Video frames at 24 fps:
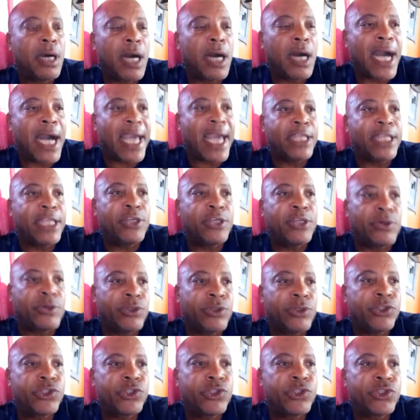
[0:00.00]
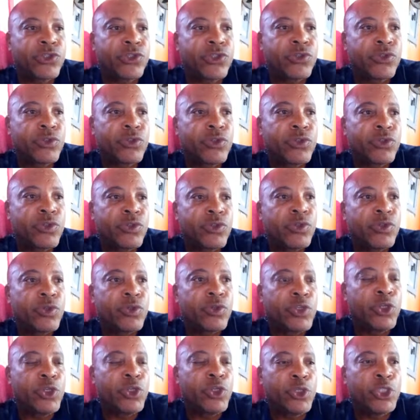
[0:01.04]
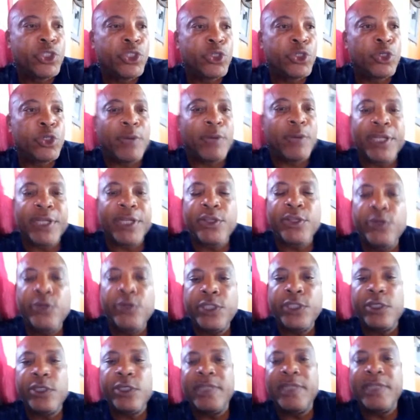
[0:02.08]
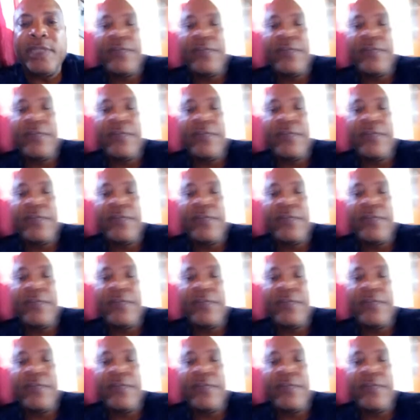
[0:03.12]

iTunes, YouTube, and YouTube is